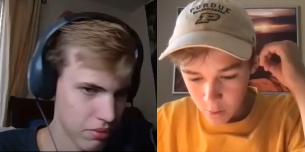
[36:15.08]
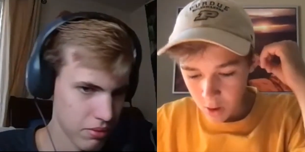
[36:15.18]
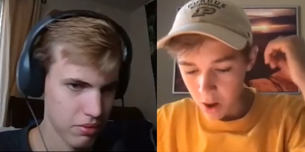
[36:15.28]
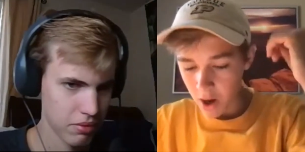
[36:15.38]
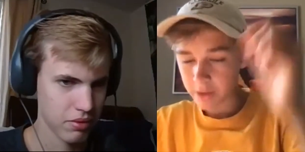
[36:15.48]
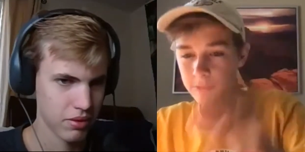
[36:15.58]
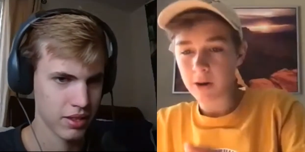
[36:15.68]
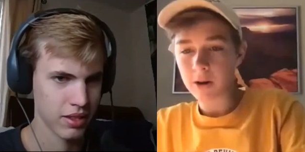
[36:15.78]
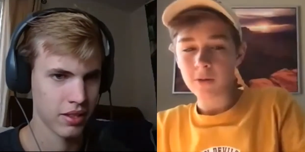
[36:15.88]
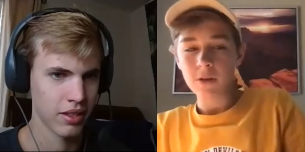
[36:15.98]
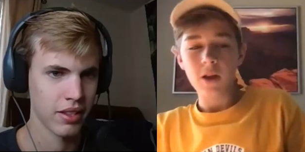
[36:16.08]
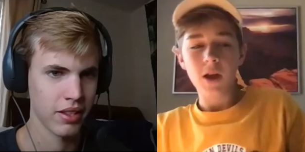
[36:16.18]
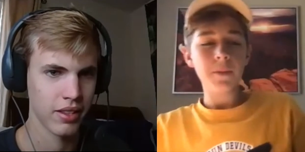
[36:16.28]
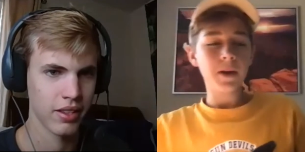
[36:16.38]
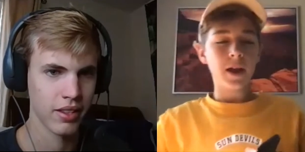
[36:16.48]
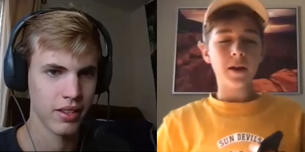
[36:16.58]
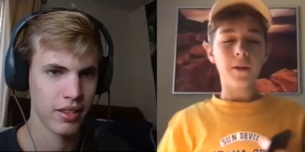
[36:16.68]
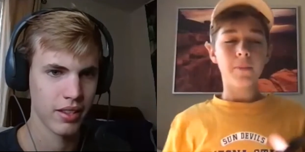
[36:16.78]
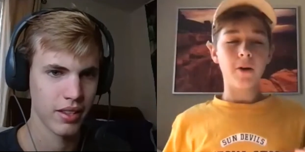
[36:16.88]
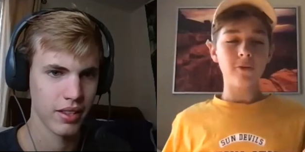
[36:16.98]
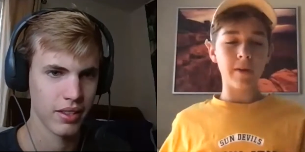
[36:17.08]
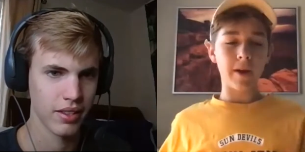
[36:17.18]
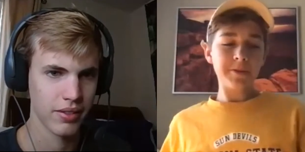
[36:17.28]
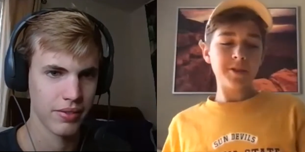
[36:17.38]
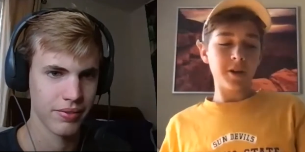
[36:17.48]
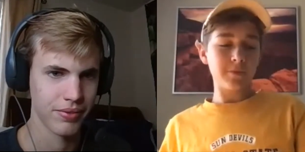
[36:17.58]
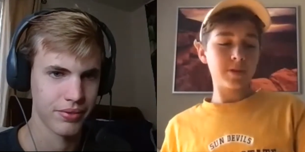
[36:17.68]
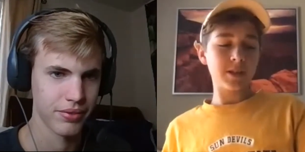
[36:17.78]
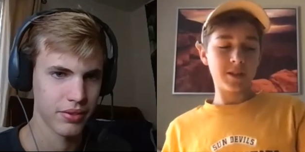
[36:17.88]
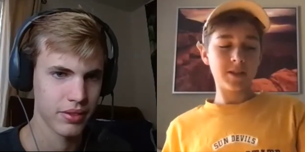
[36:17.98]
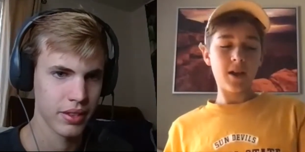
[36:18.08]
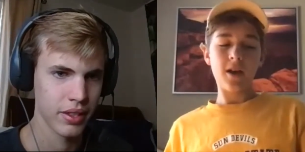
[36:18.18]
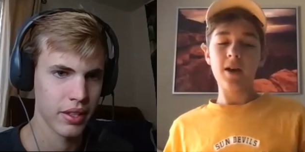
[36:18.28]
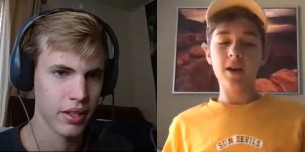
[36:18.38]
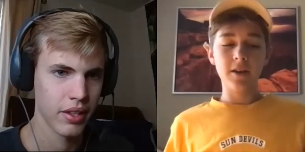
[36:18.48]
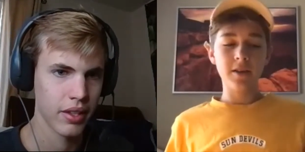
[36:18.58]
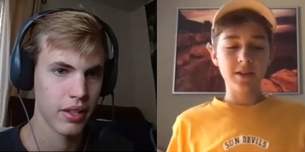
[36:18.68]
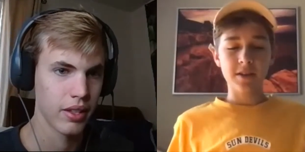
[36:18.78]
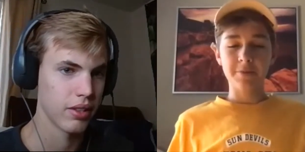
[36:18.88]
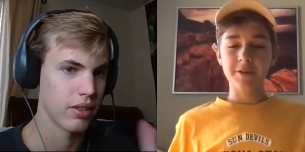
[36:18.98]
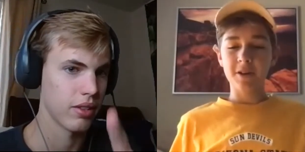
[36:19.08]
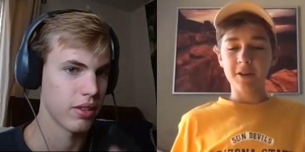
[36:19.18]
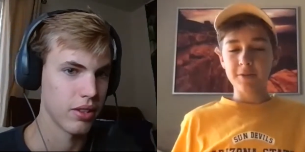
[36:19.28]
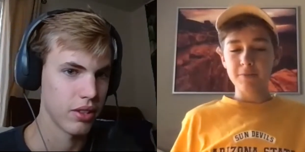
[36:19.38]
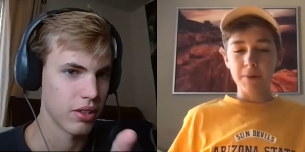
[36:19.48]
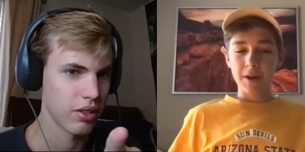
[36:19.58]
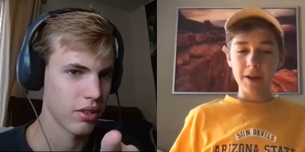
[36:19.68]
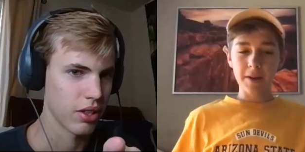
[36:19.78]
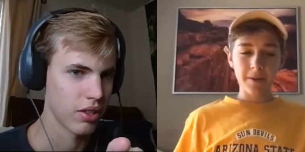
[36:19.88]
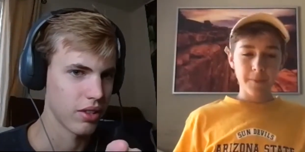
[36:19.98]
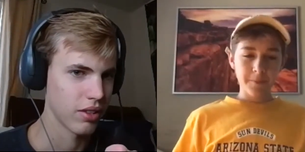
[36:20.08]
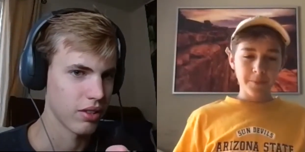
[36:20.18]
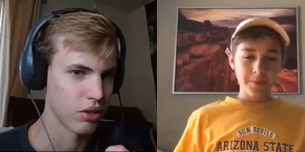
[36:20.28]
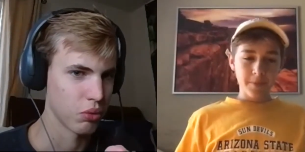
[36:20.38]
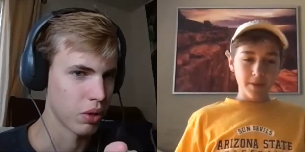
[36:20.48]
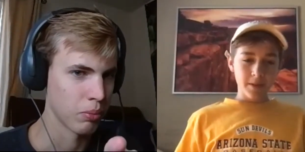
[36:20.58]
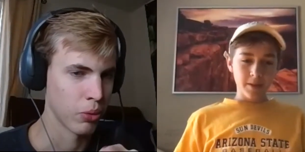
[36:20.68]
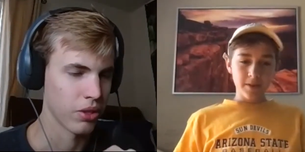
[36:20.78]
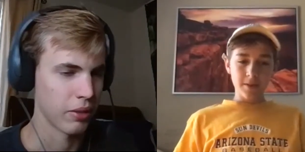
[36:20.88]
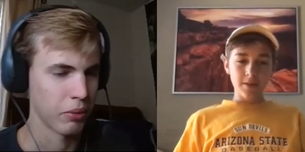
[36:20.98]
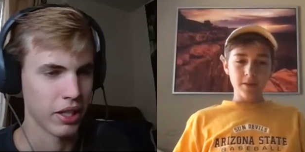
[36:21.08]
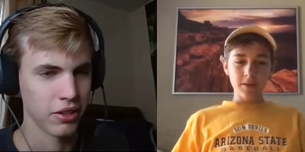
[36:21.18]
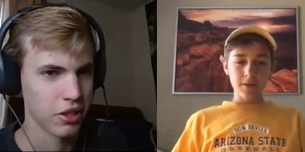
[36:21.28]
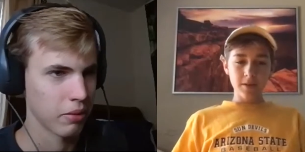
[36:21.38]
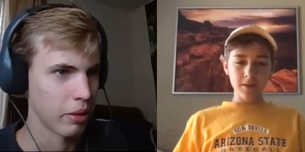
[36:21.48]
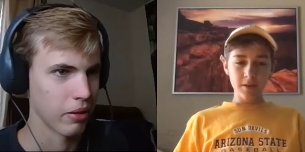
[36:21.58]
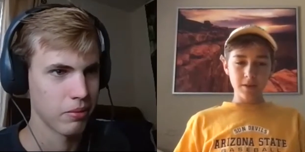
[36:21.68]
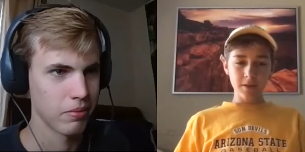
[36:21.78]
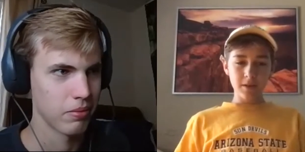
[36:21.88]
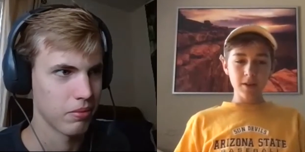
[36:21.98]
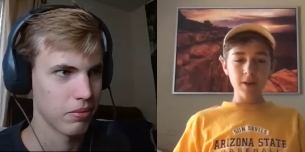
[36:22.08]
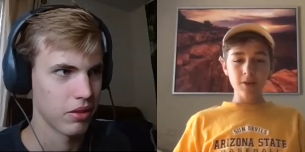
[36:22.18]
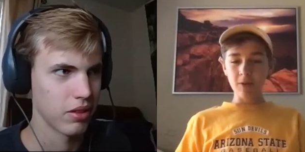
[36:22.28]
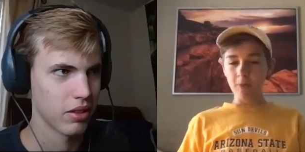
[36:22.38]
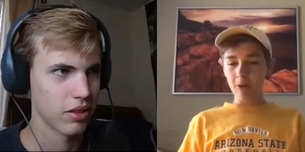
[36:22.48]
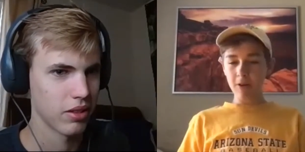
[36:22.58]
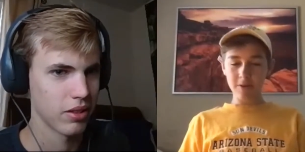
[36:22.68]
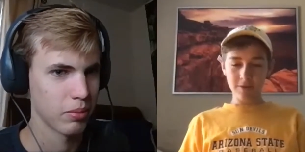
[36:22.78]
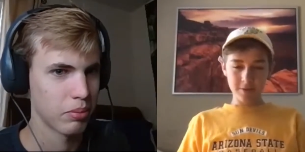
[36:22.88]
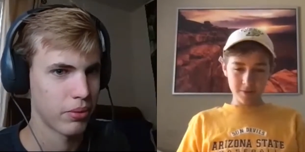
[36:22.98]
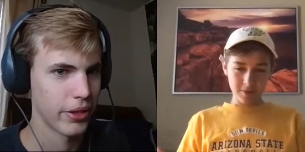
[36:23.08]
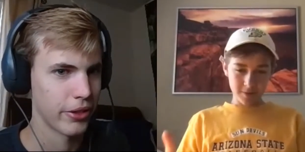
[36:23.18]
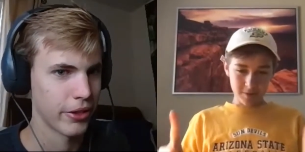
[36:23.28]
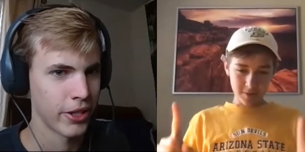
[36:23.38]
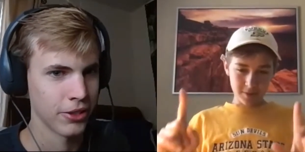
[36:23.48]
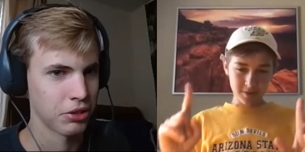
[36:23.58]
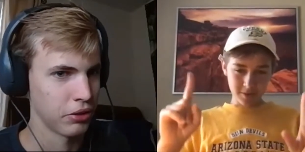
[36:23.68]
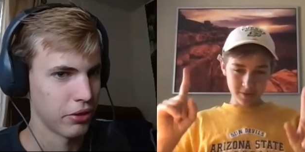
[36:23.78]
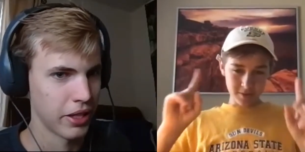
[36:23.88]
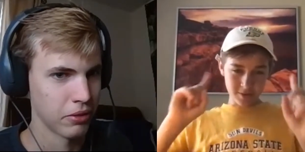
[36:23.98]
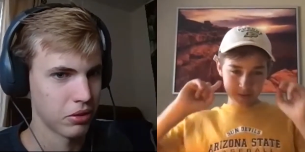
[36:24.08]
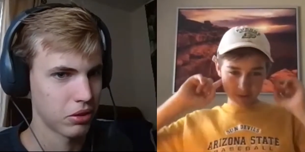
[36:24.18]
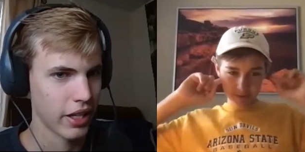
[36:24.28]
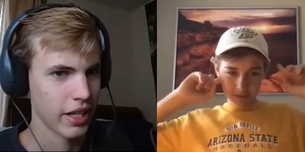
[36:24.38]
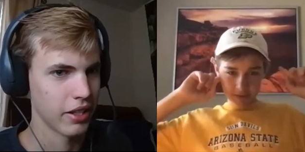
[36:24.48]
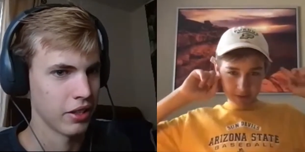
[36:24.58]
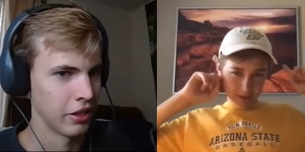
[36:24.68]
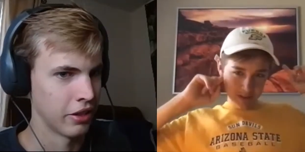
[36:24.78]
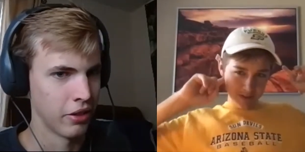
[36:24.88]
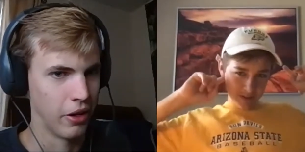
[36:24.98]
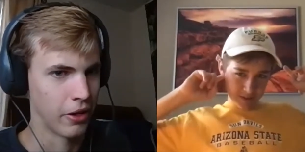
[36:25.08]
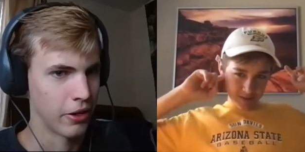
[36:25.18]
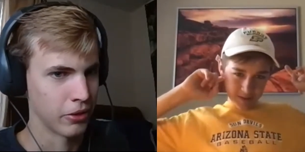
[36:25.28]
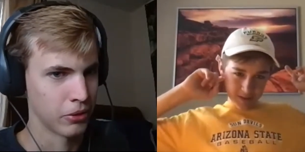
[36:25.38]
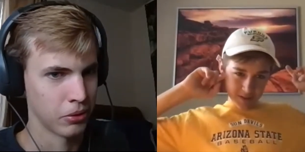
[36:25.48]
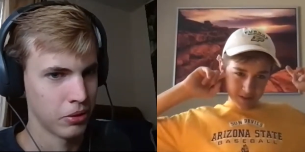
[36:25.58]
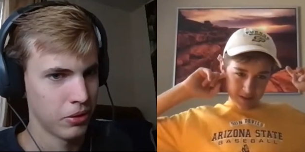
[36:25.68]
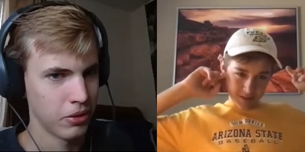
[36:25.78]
Speaker 1: All right, well, I mean, that about wraps up this uh, this episode, but...
Speaker 2: There's one more thing we got to talk about. Predator Hunting Grounds added in Arnold